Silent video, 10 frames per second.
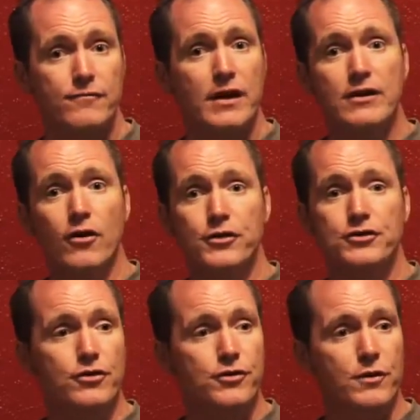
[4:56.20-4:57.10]
They know the
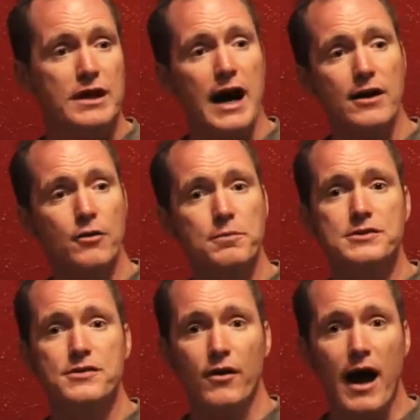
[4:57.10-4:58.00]
truth when God
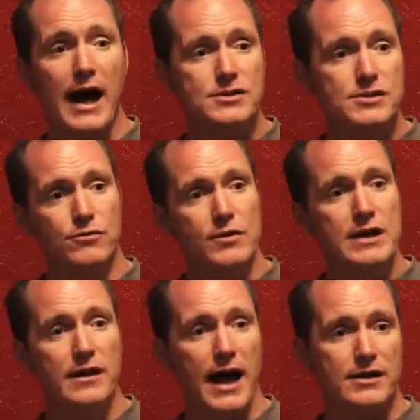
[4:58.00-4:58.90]
opens their eyes to
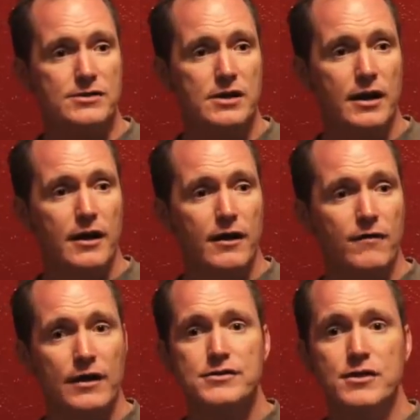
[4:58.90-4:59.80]
realize
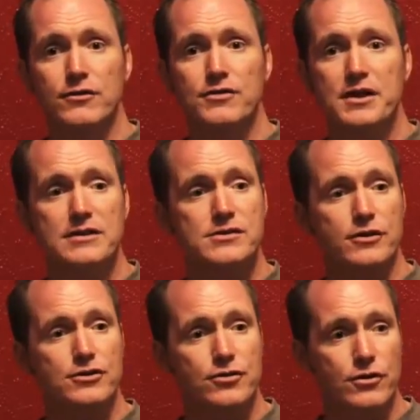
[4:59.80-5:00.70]
that certain things
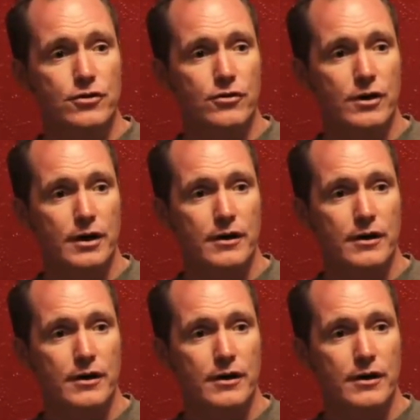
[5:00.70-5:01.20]
are true.